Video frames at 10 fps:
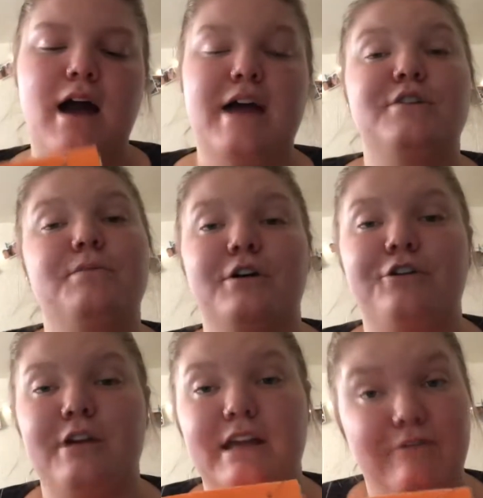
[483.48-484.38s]
I should put a
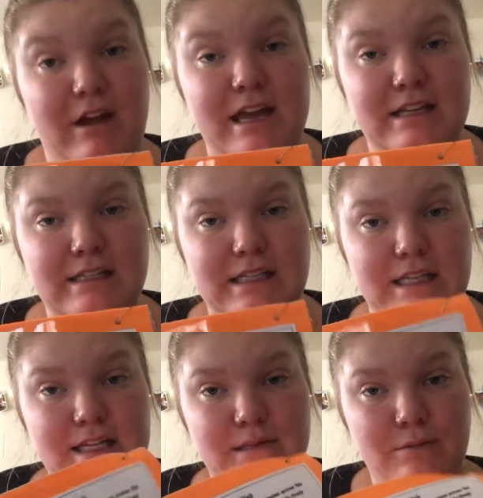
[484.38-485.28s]
greeting right into
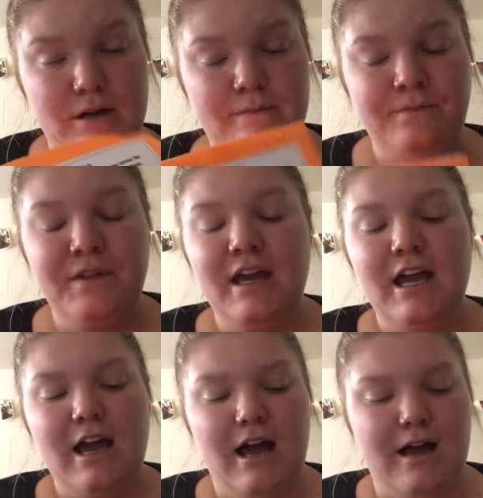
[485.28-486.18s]
this one,
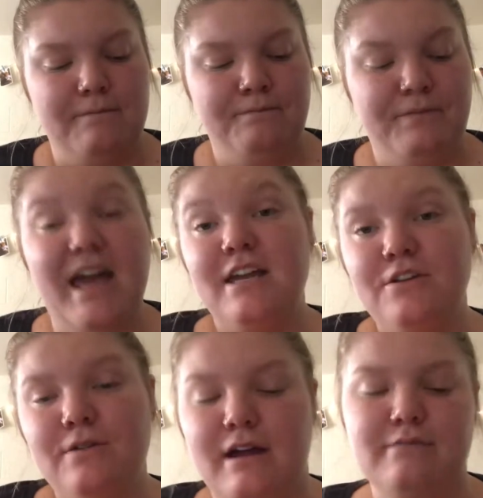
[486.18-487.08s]
I can
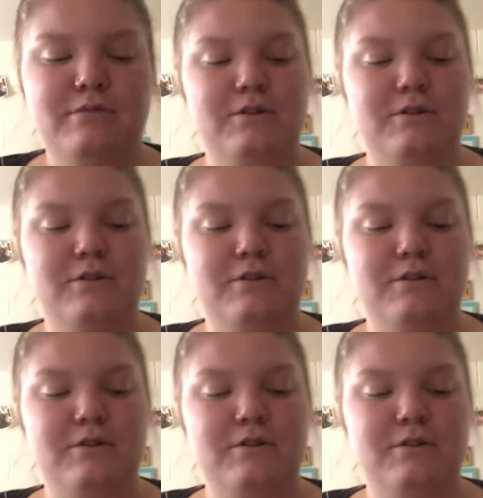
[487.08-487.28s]
do that.